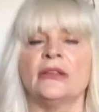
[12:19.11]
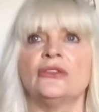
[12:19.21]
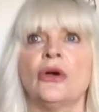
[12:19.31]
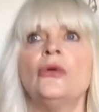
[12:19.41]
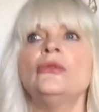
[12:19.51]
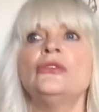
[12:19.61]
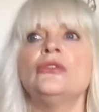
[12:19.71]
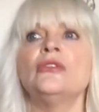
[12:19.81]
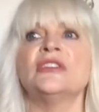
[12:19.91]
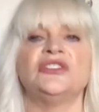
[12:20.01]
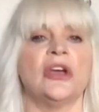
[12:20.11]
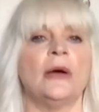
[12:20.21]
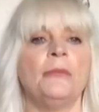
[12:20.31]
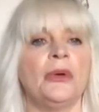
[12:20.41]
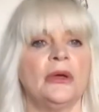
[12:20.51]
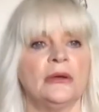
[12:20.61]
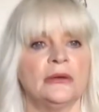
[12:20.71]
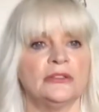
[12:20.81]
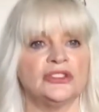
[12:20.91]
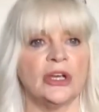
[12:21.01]
don't do the jump
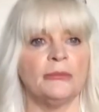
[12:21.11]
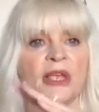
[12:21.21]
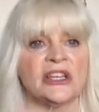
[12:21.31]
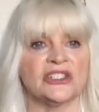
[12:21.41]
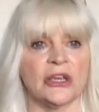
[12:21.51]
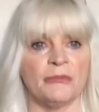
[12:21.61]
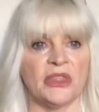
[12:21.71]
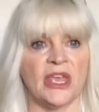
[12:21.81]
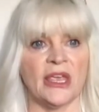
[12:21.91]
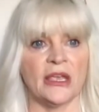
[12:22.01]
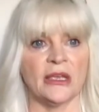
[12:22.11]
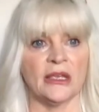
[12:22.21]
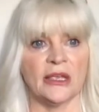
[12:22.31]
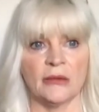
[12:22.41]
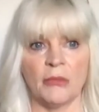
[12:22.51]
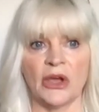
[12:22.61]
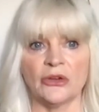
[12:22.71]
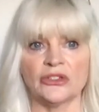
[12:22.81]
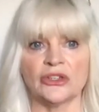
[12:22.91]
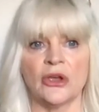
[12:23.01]
jumping ship thing in
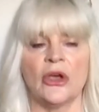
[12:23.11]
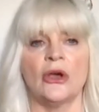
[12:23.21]
march